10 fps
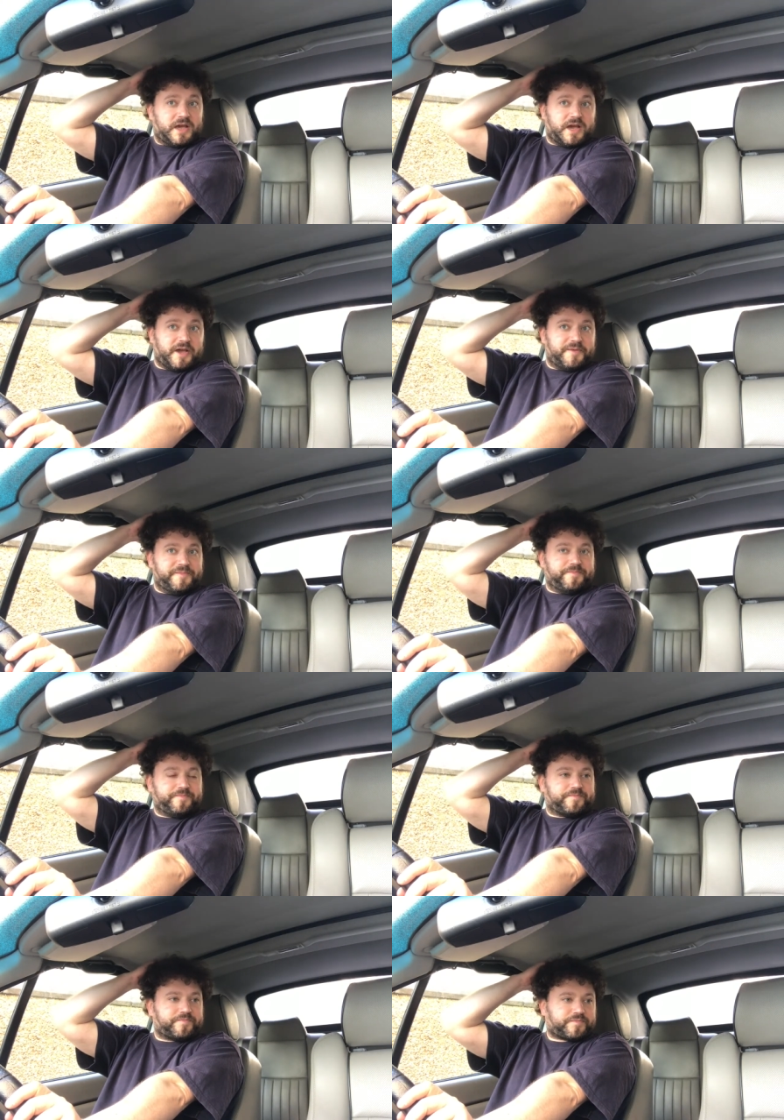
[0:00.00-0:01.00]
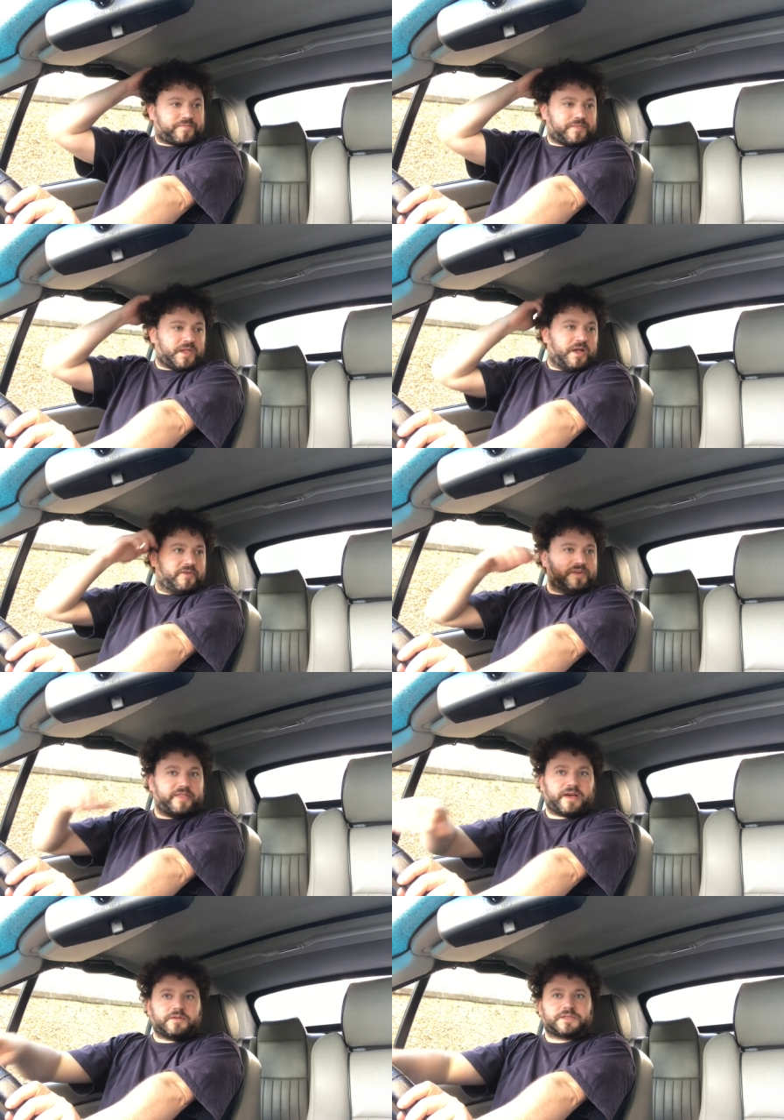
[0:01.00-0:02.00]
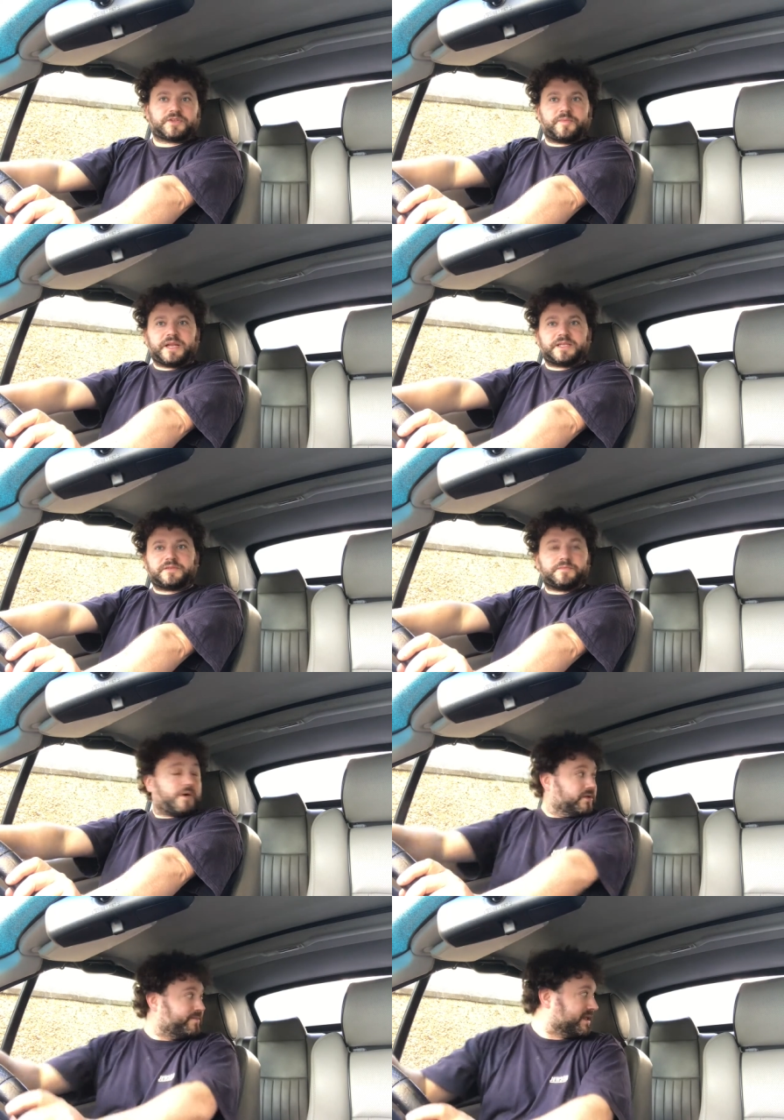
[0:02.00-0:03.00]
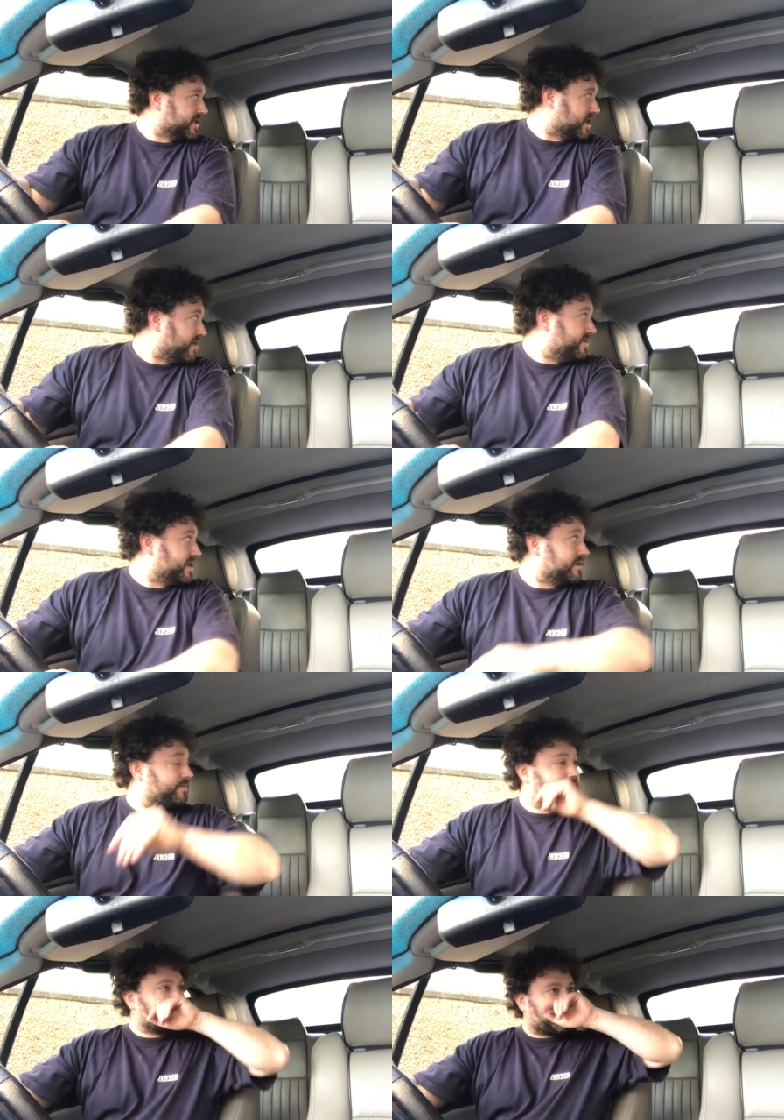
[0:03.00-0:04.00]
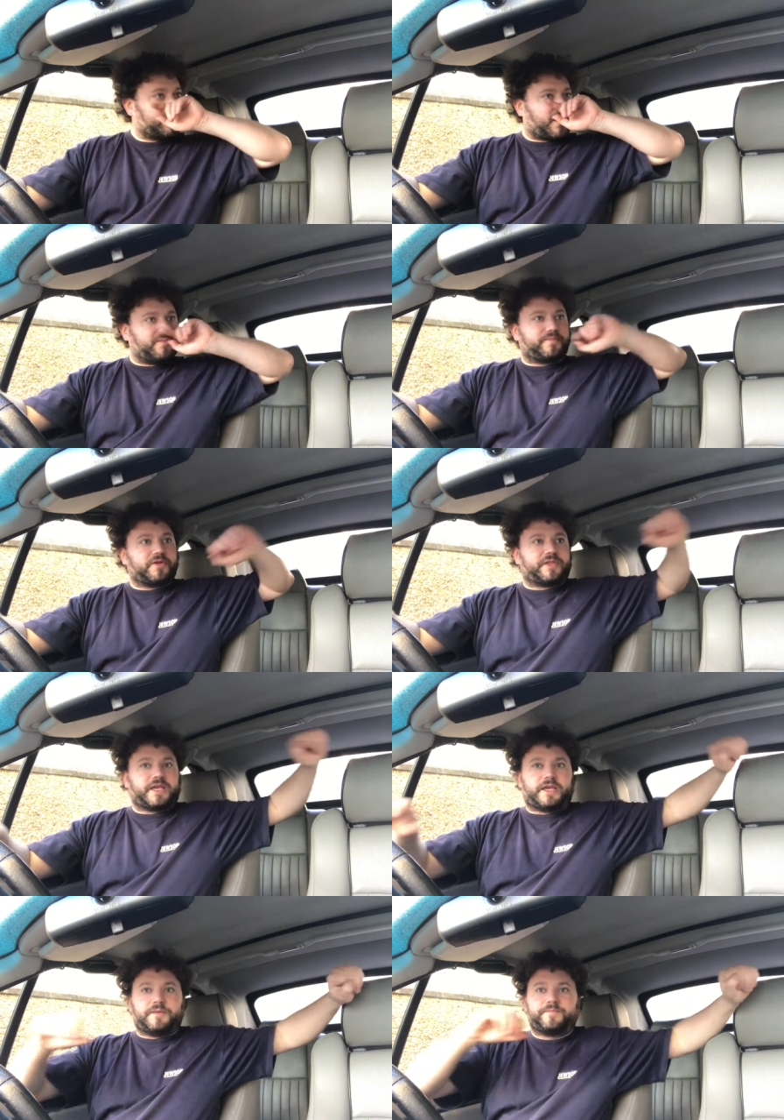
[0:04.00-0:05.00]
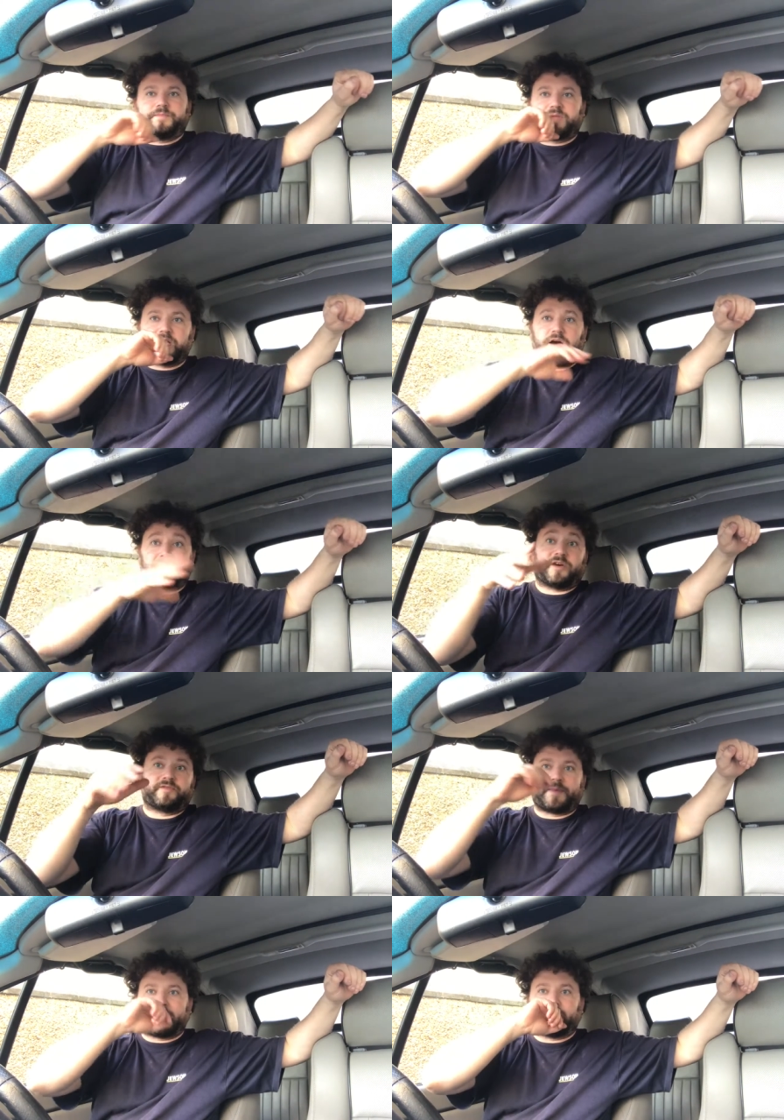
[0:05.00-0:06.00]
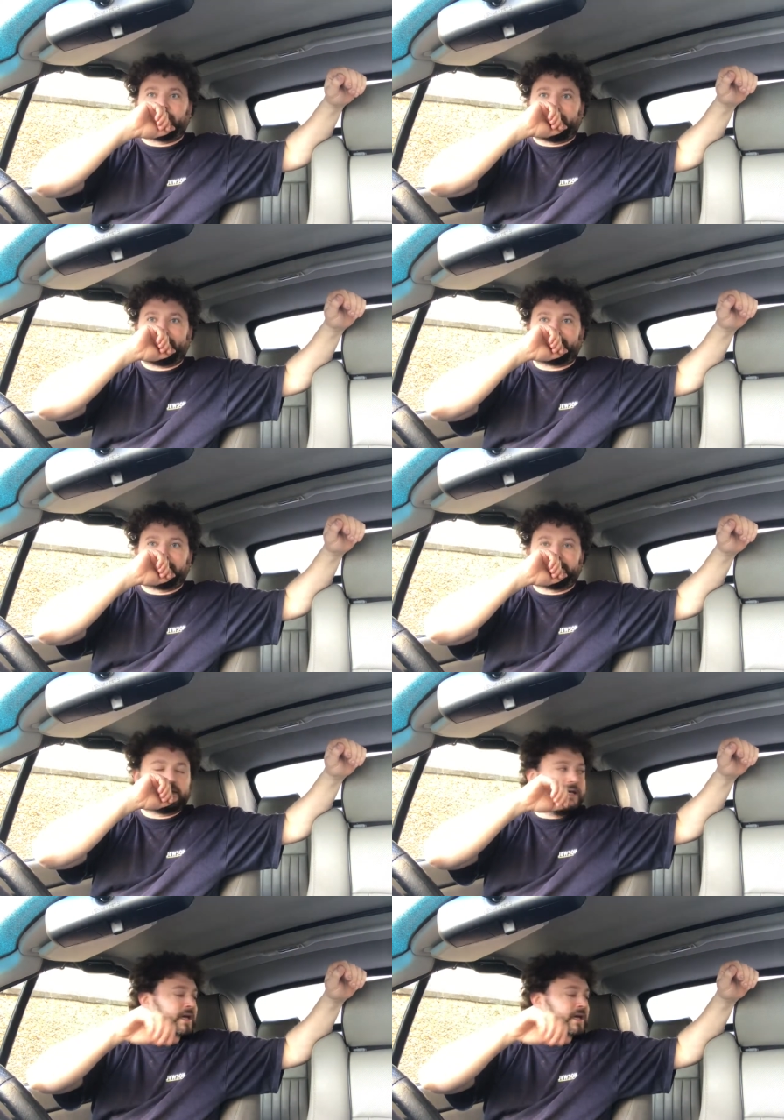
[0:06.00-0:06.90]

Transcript: Um, hopefully that will stop any sort of mould building up, and I'll put the car cover back on it afterwards.